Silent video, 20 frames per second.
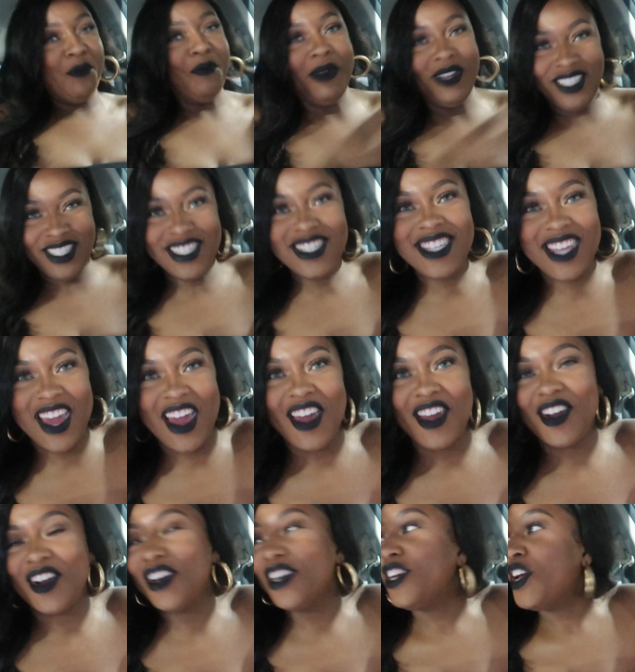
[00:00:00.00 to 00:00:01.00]
Bitch is
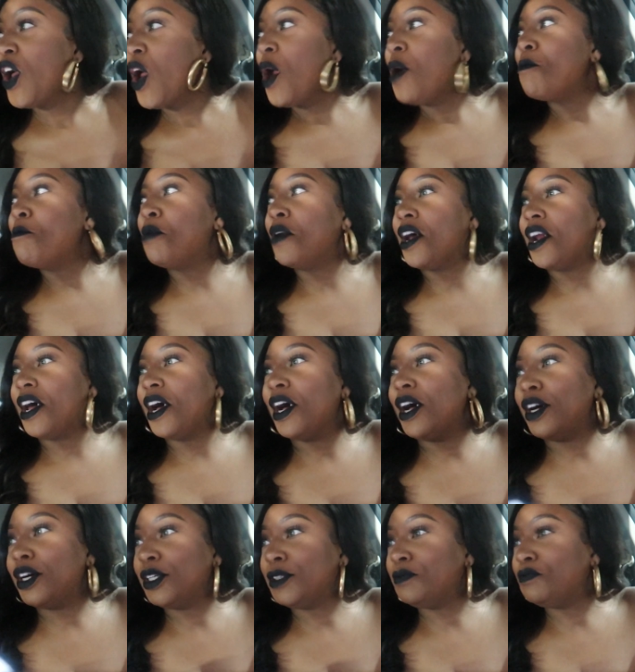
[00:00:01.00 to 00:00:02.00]
scared. But
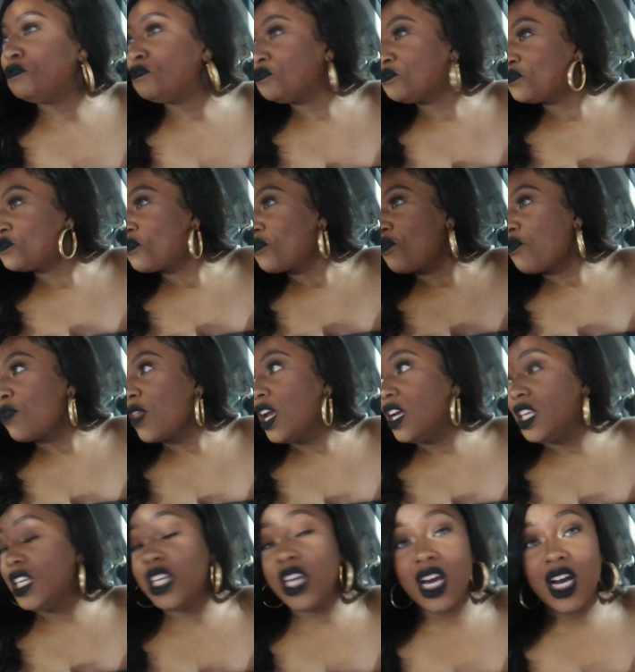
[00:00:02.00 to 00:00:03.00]
um,
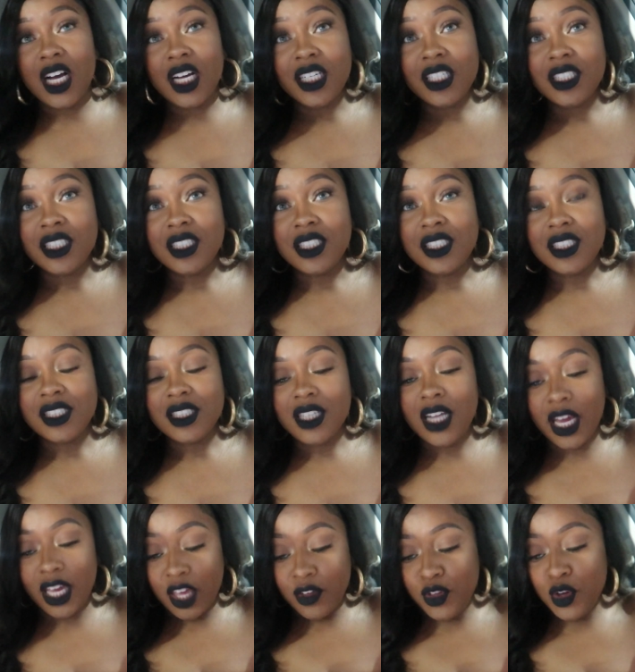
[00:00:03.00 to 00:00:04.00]
yeah.
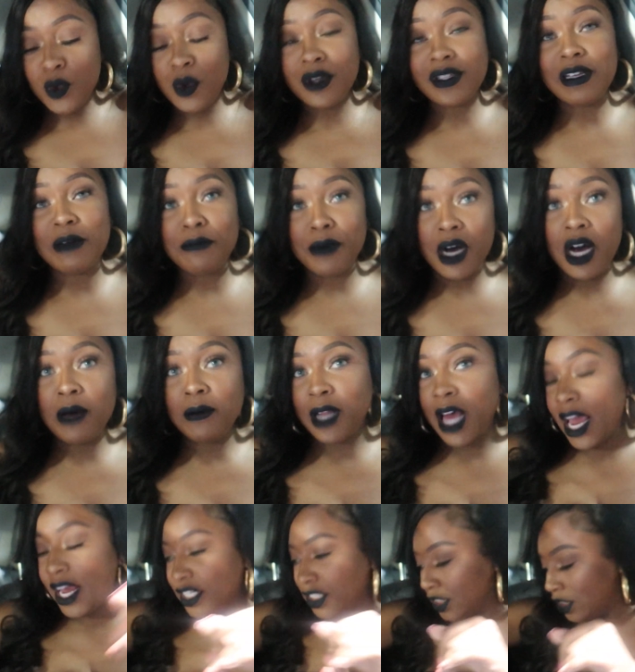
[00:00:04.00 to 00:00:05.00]
Like if you want some bomb
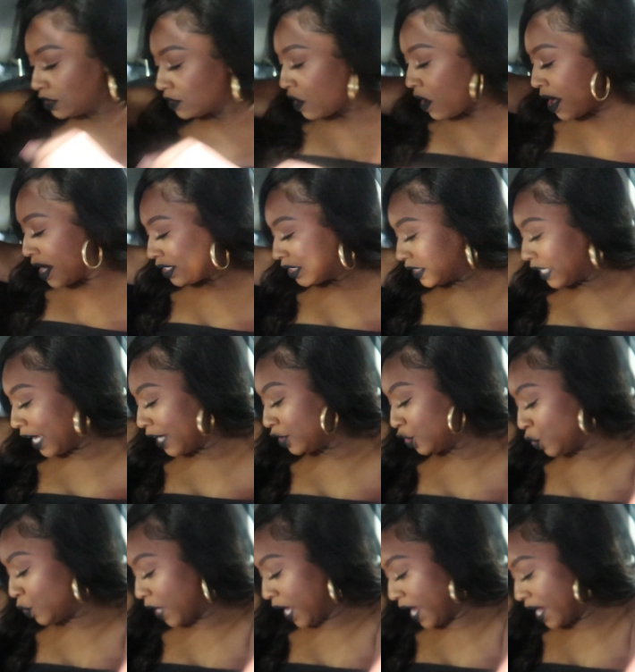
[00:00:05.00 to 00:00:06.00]
lightning, like
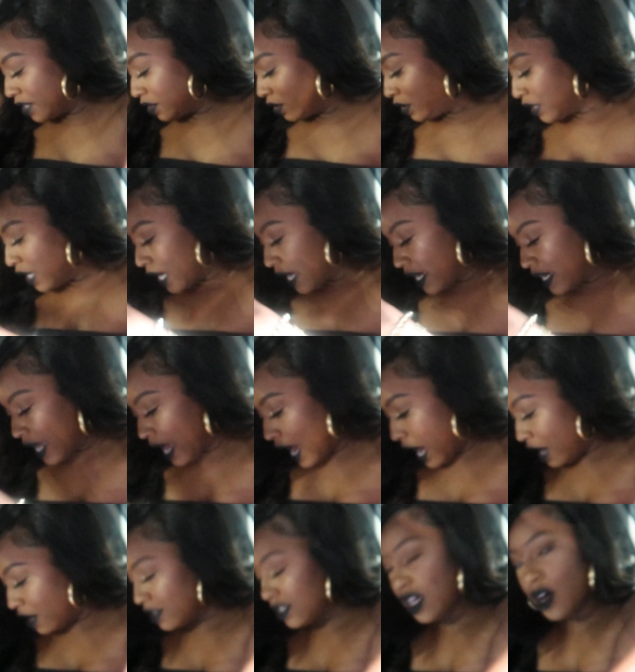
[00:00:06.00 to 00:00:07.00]
do that. And
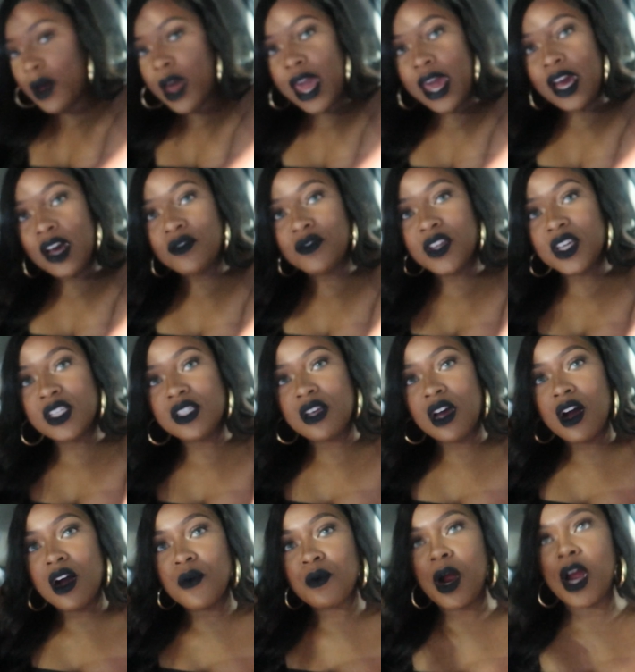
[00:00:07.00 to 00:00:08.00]
I also have this
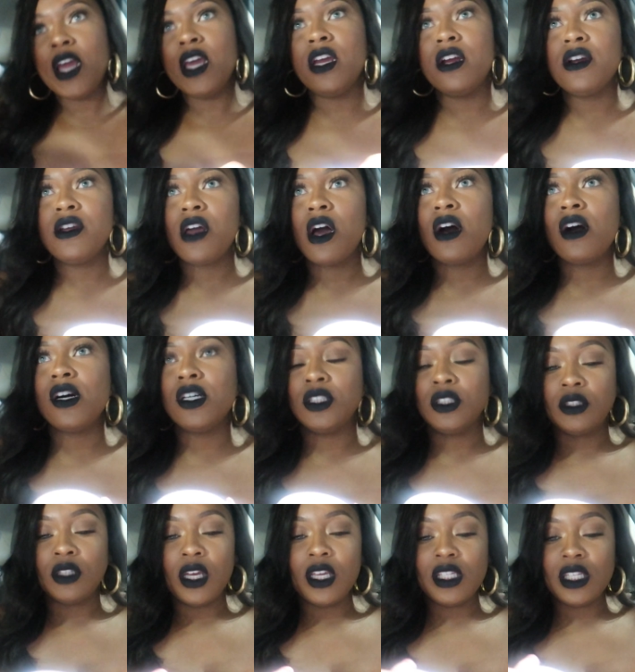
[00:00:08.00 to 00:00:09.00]
on um, right here,
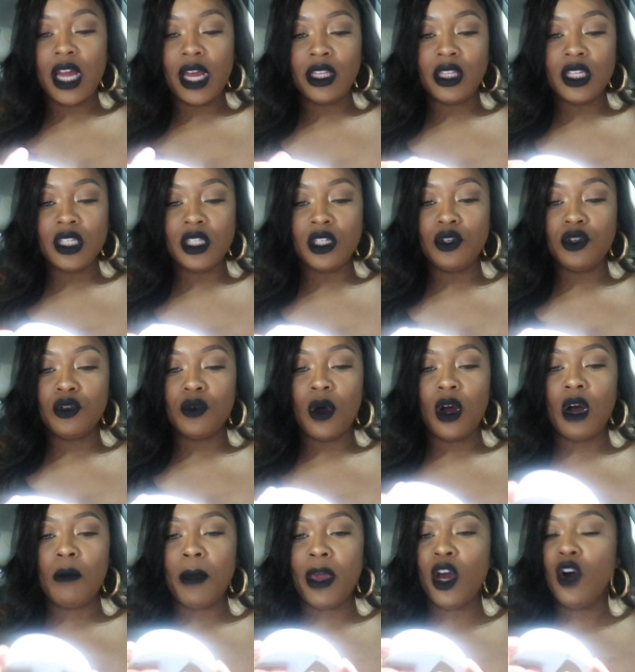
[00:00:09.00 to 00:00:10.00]
y'all. It's like this little
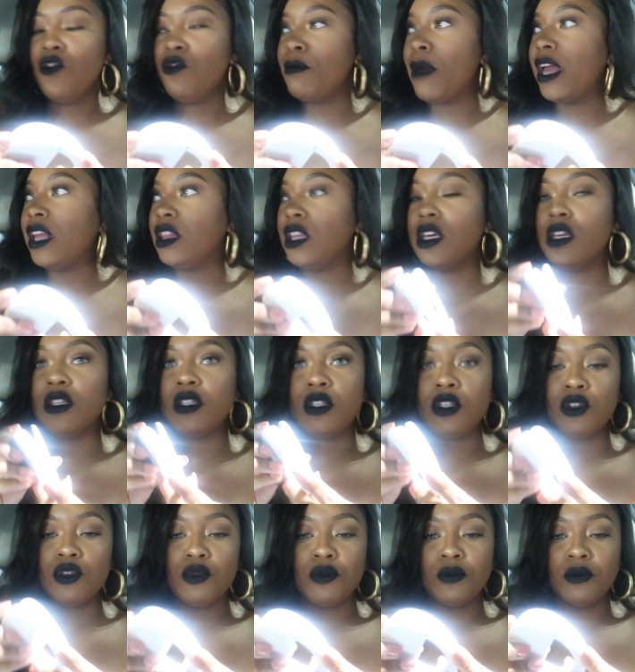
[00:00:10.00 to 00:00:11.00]
um elf make these
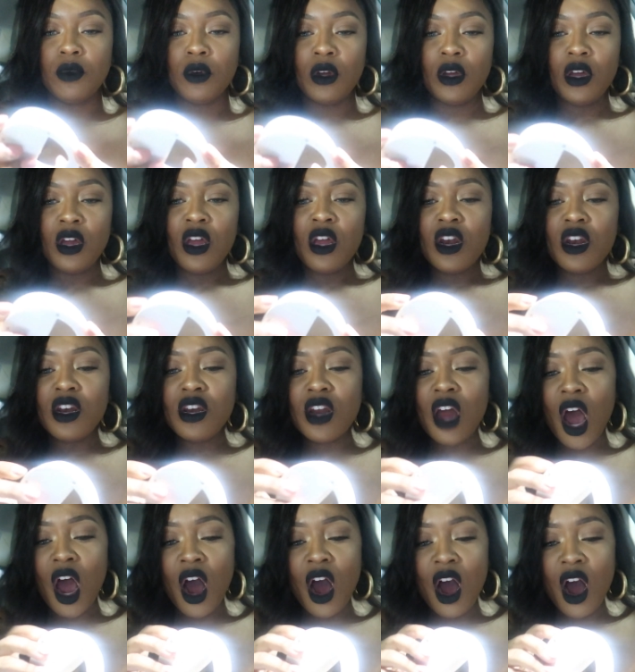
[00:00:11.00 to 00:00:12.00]
too.
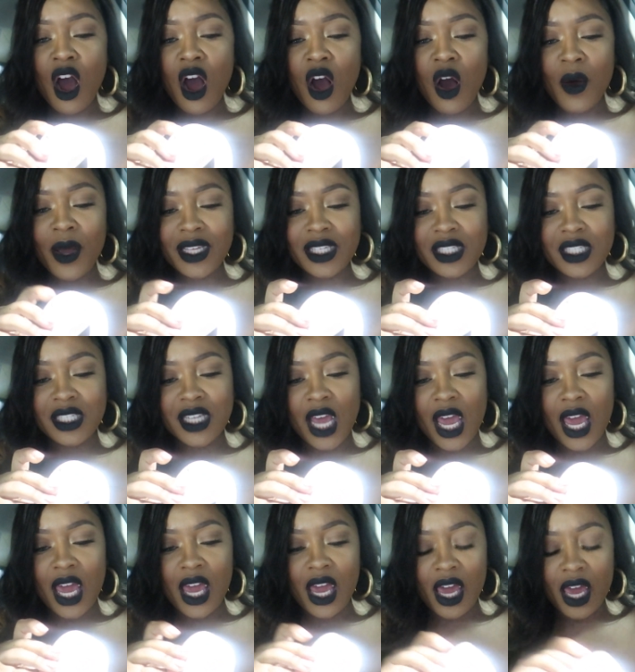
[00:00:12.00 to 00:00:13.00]
No, it's
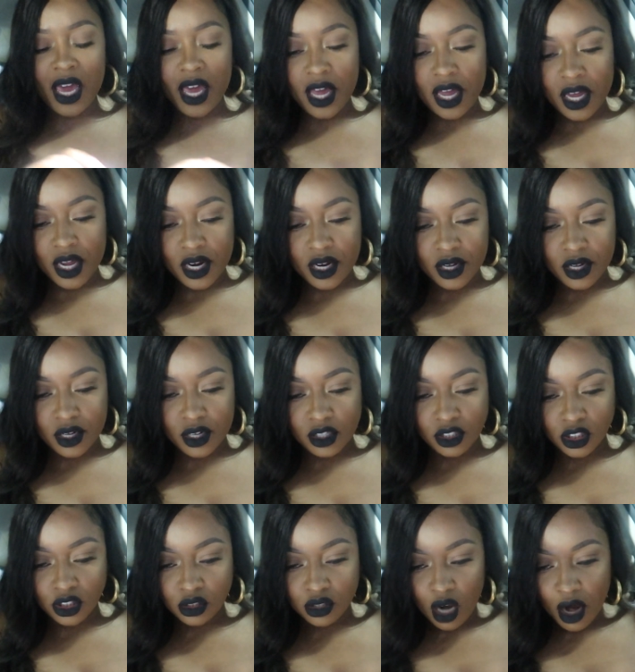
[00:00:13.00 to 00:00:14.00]
dead.
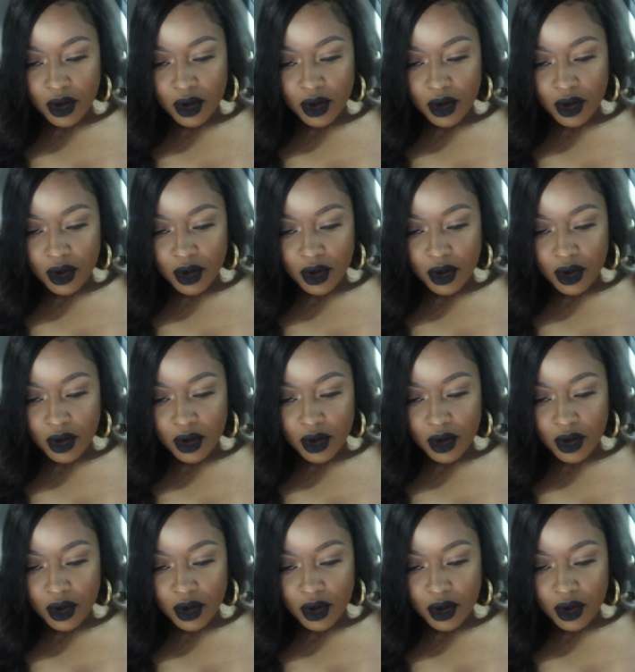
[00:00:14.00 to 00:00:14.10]
Uh,